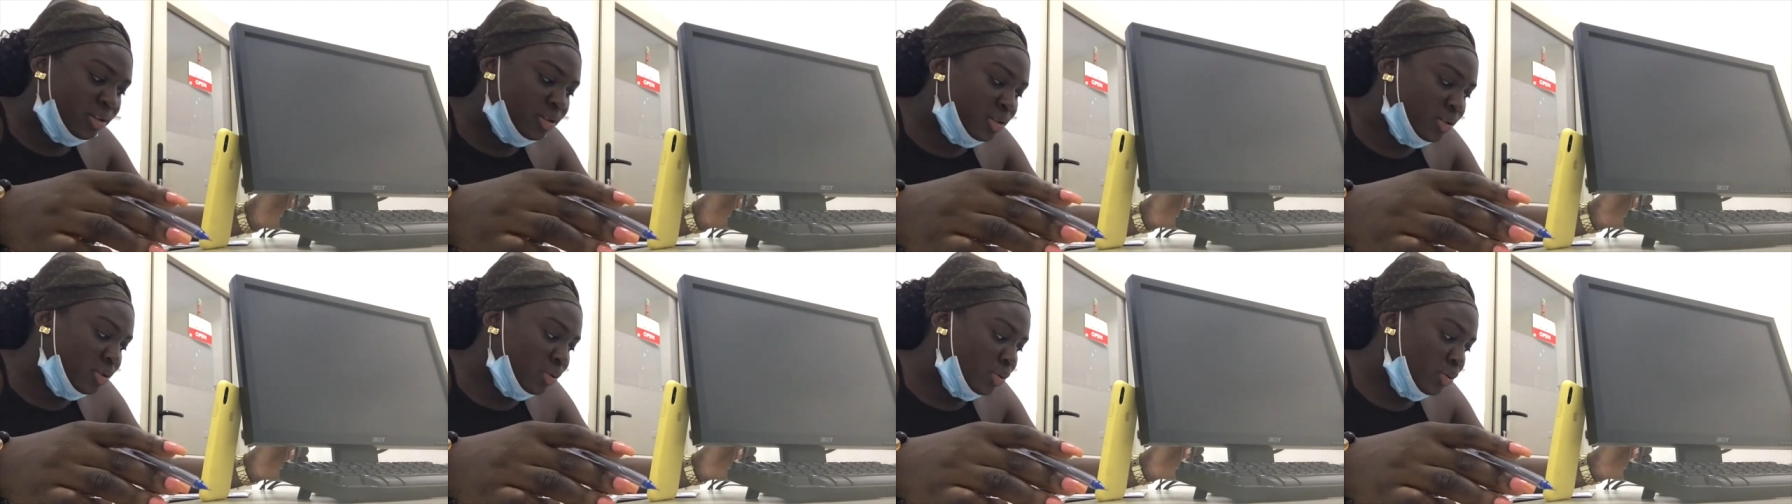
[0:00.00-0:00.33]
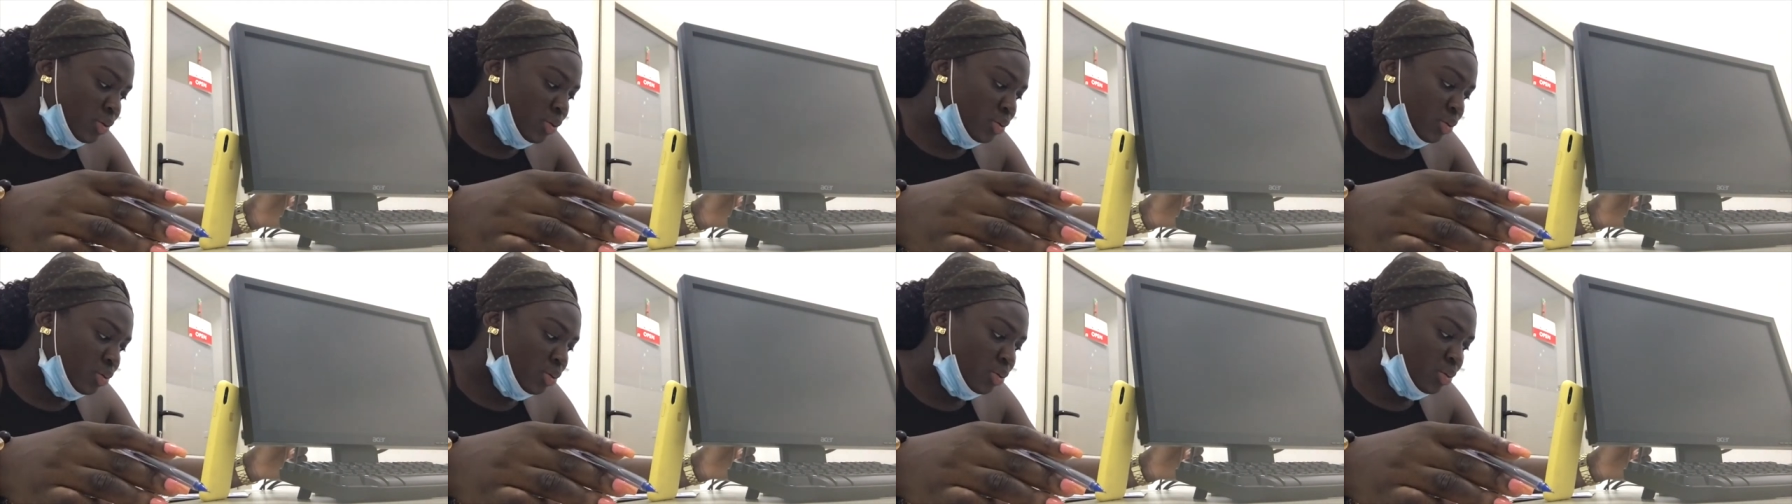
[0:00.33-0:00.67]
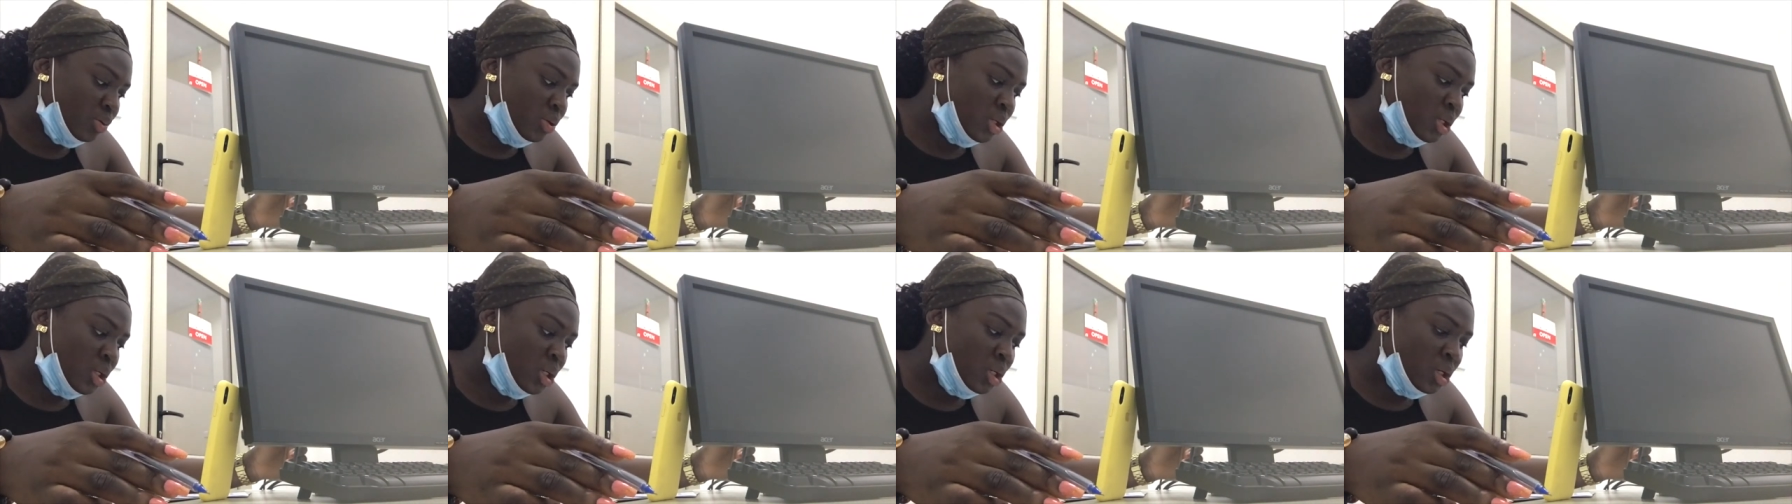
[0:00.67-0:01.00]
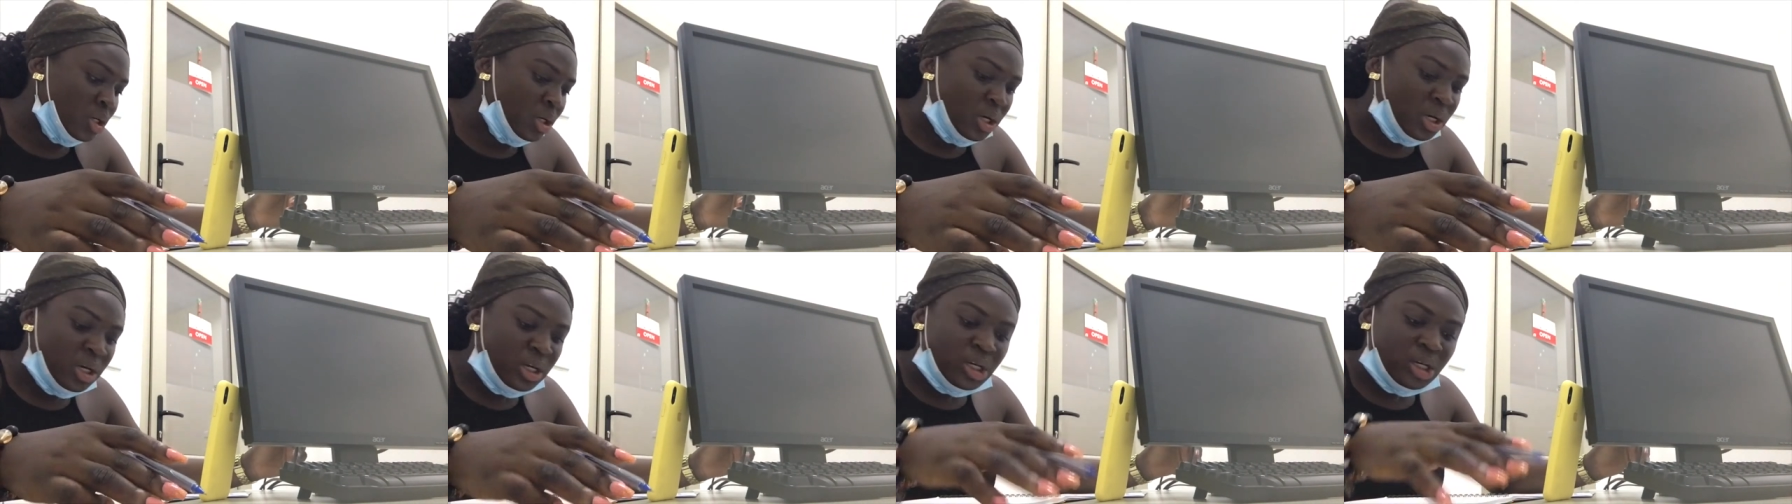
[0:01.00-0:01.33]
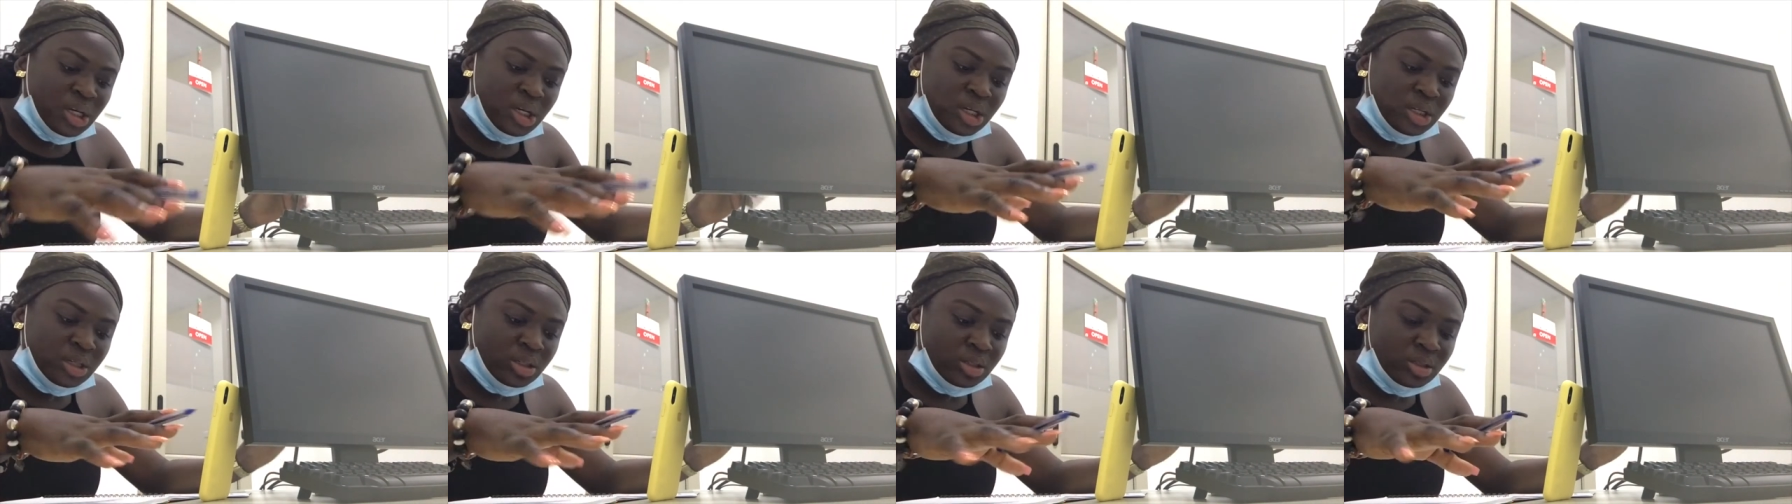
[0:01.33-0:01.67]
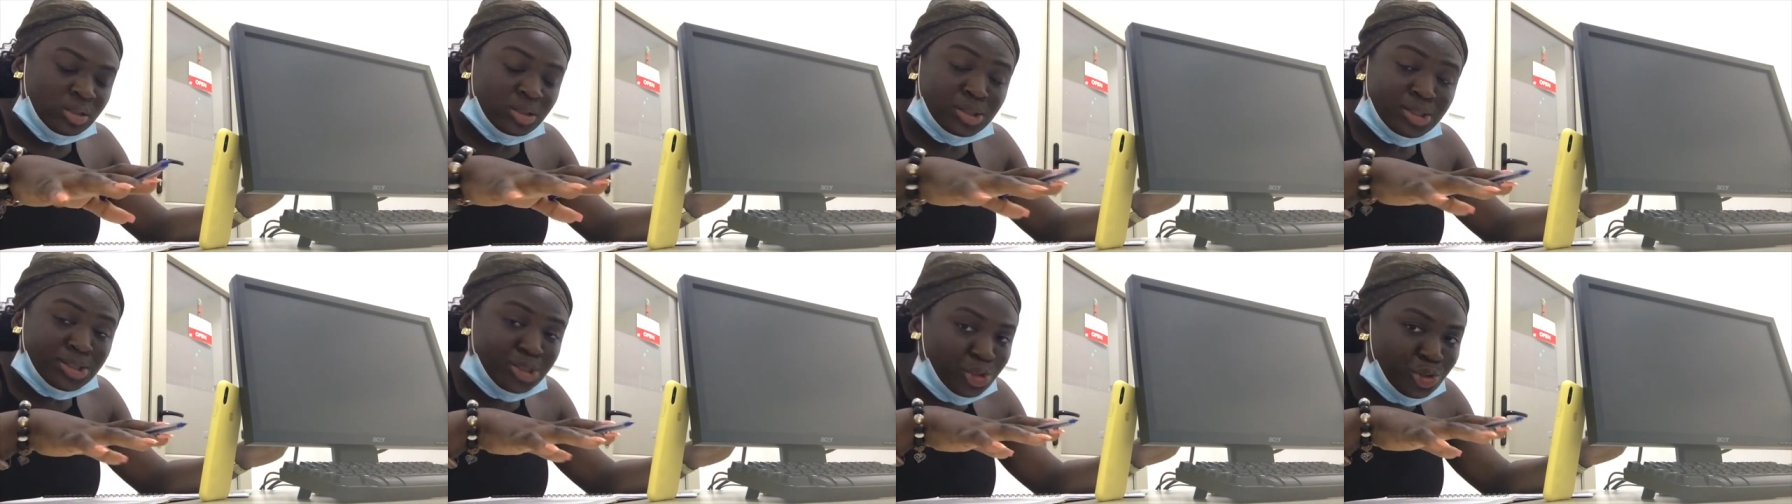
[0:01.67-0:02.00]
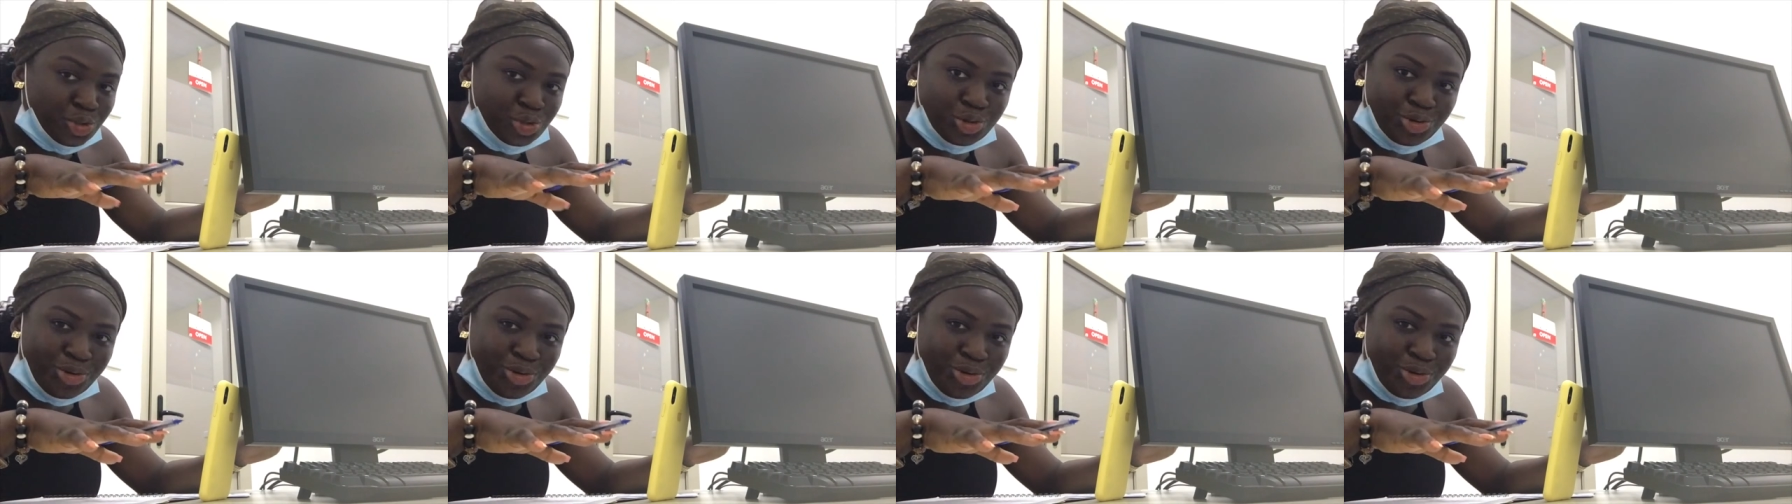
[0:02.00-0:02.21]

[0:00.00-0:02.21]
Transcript: to just